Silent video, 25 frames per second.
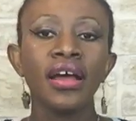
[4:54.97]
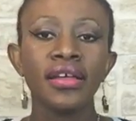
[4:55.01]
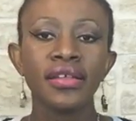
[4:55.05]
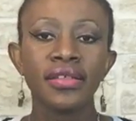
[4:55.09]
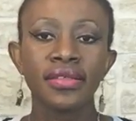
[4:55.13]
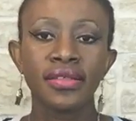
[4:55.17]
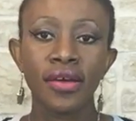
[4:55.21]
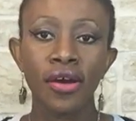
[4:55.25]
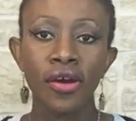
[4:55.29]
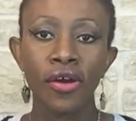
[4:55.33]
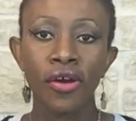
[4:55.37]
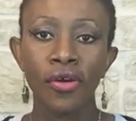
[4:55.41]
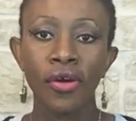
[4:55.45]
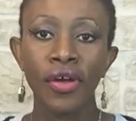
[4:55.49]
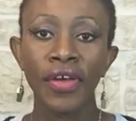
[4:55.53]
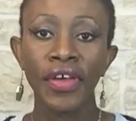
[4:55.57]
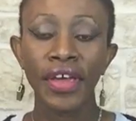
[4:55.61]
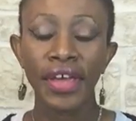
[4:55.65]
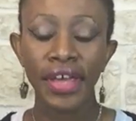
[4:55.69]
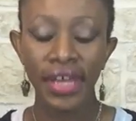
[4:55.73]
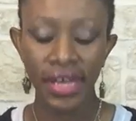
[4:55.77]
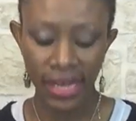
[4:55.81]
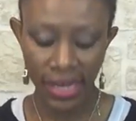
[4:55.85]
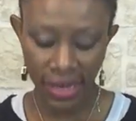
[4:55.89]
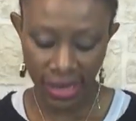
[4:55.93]
So
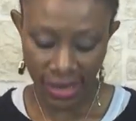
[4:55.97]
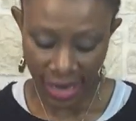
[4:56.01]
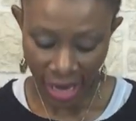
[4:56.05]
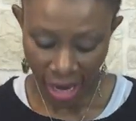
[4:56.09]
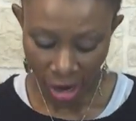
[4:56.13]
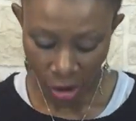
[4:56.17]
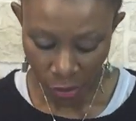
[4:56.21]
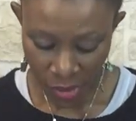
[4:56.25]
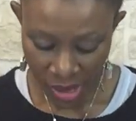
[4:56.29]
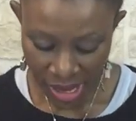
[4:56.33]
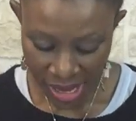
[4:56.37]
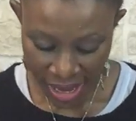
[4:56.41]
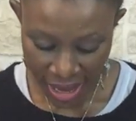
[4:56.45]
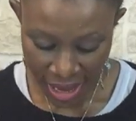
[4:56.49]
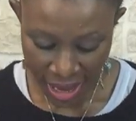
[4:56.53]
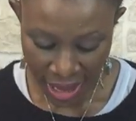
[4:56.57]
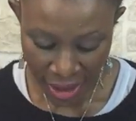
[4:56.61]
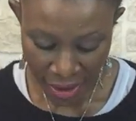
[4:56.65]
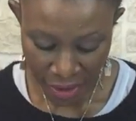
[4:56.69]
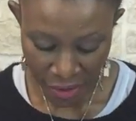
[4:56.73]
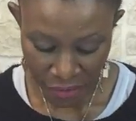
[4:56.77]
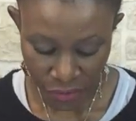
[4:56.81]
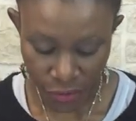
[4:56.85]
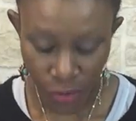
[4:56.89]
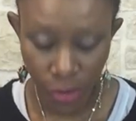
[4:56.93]
now we
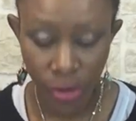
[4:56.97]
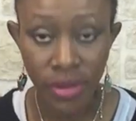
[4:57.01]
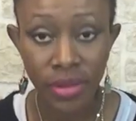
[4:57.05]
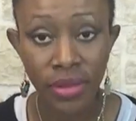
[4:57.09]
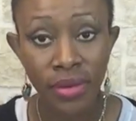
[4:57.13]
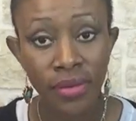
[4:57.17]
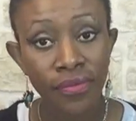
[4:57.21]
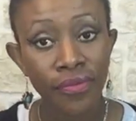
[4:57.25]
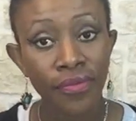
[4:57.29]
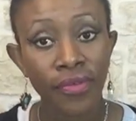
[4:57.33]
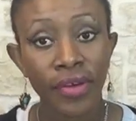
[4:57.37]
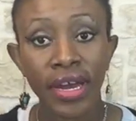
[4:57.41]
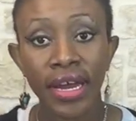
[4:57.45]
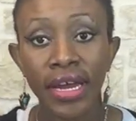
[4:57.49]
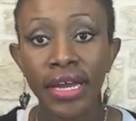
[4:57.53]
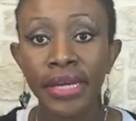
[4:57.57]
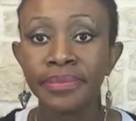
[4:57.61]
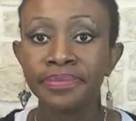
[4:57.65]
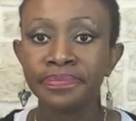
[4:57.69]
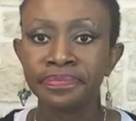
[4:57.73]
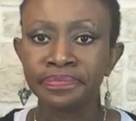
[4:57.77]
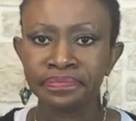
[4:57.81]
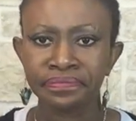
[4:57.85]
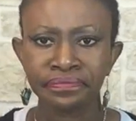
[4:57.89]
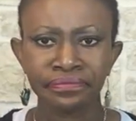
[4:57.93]
have Joycelyn
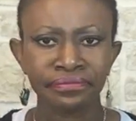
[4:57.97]
Frey,